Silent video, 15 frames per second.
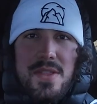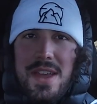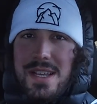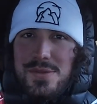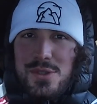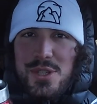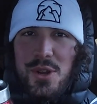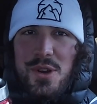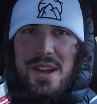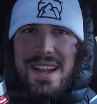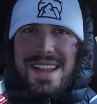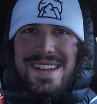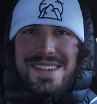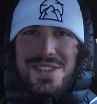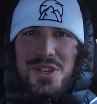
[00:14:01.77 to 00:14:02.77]
Thanks for tuning
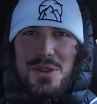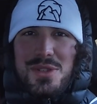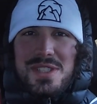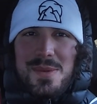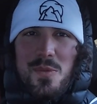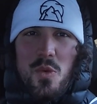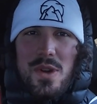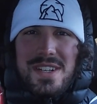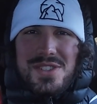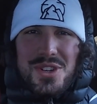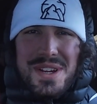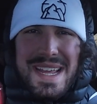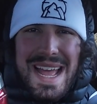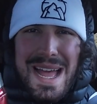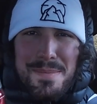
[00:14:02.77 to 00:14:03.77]
in. Do some
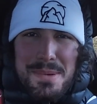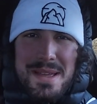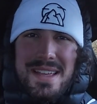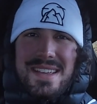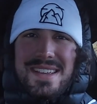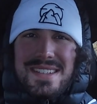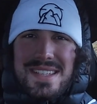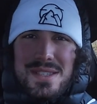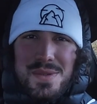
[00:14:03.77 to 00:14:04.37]
winter camping because